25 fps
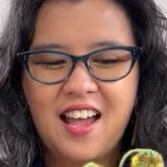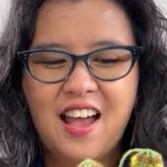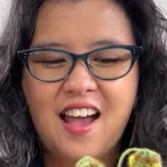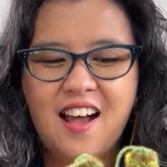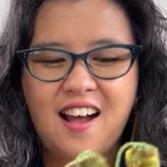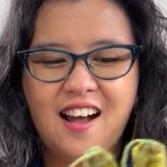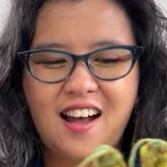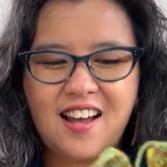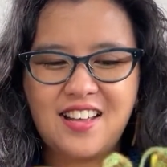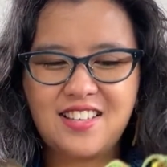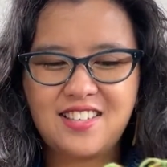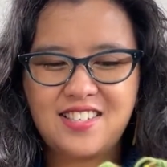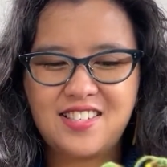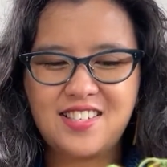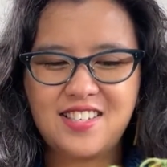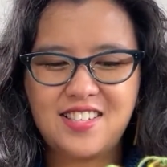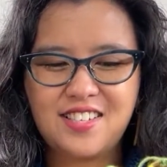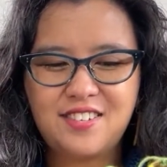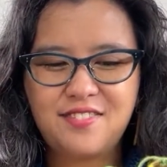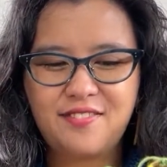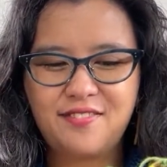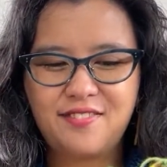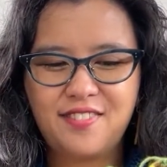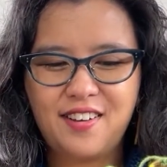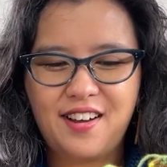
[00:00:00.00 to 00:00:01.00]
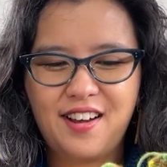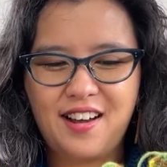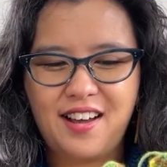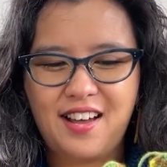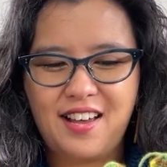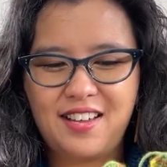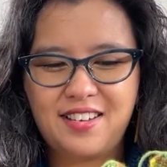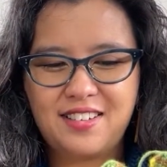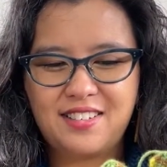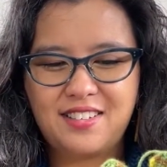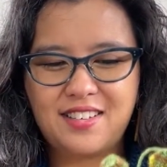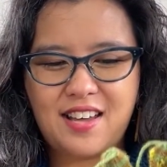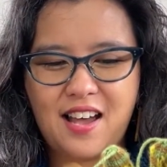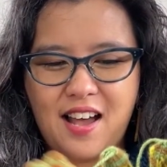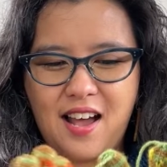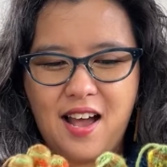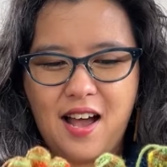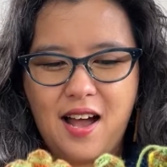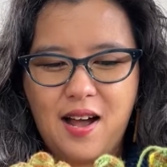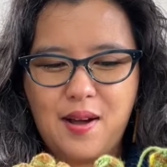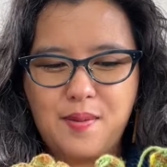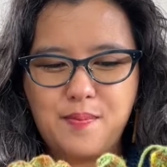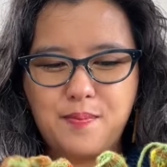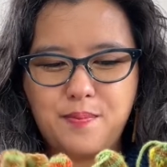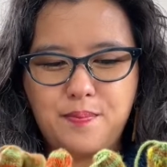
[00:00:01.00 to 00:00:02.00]
I did find,
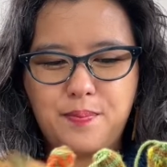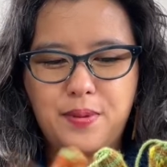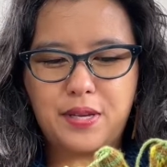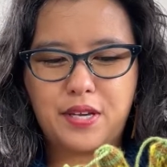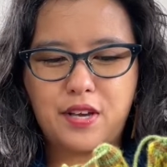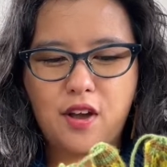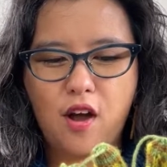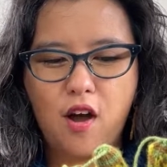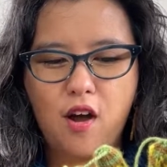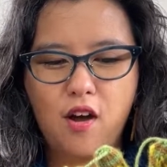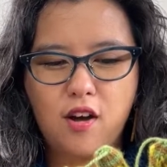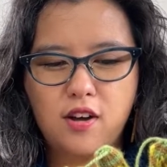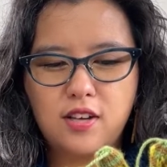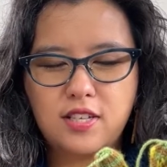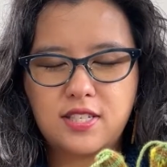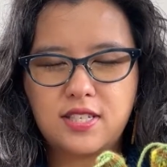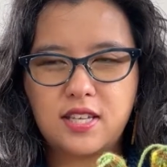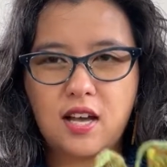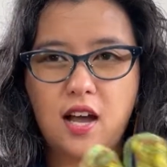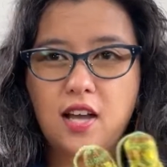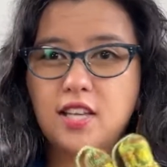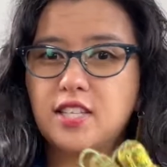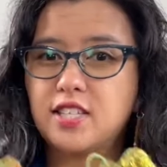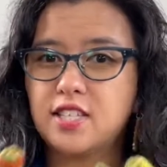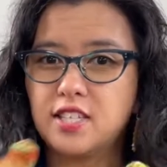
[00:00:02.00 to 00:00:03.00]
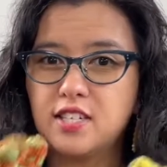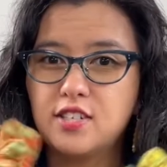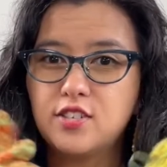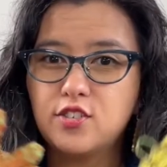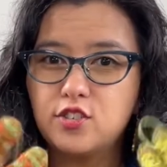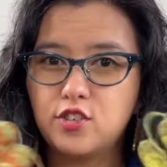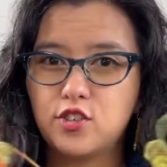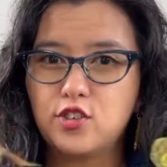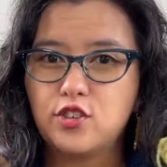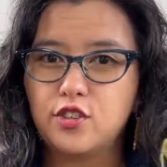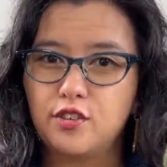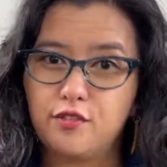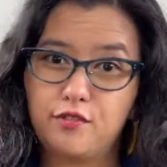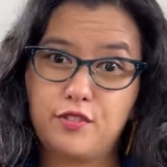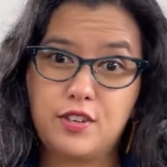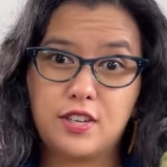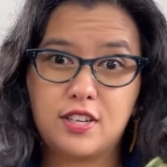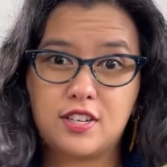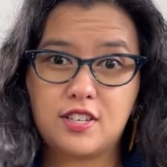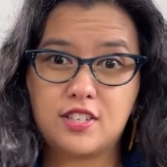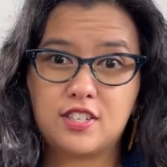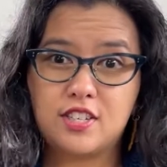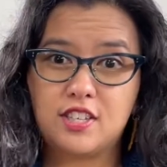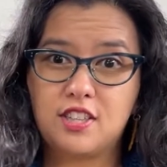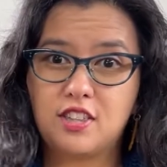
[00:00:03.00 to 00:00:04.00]
because I didn't do the
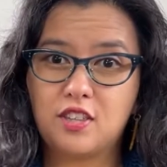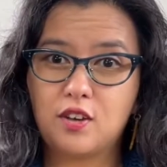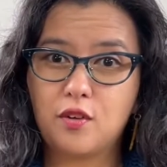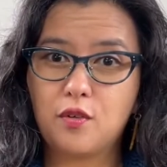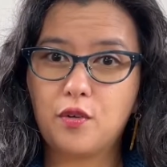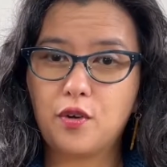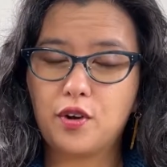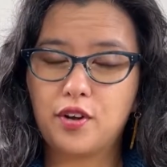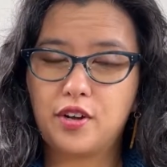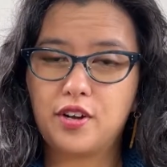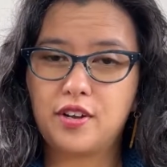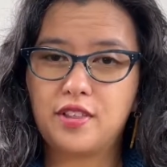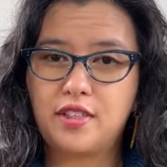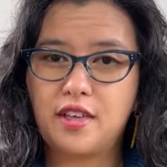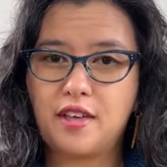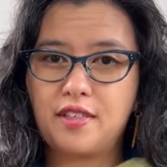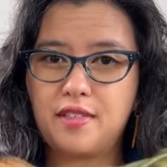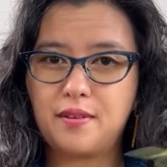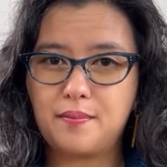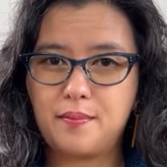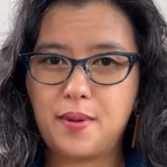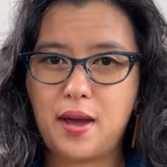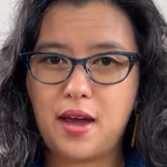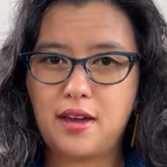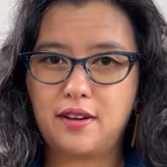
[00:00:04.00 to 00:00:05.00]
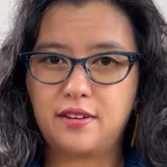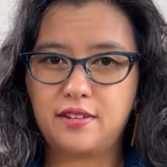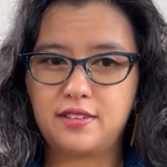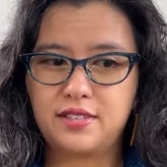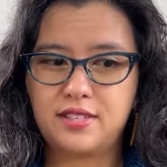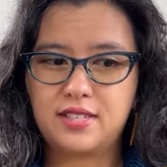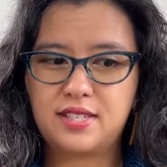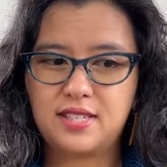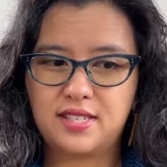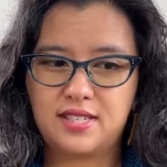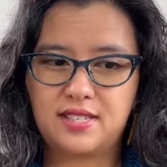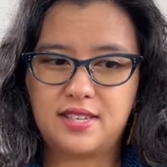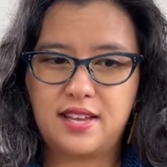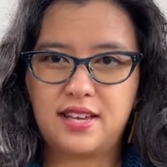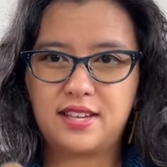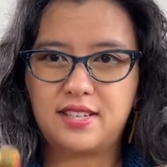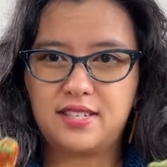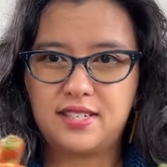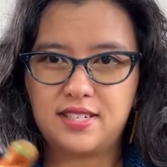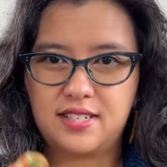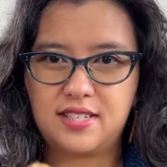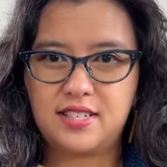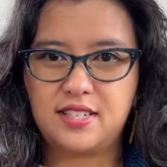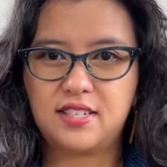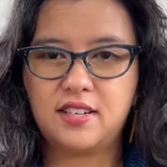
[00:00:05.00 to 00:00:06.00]
fingers in the order that the pattern
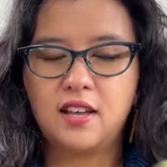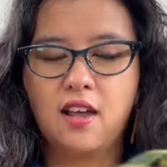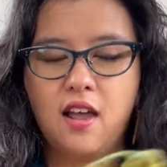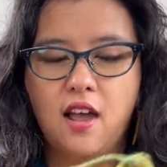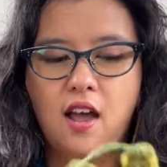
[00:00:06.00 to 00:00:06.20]
stated,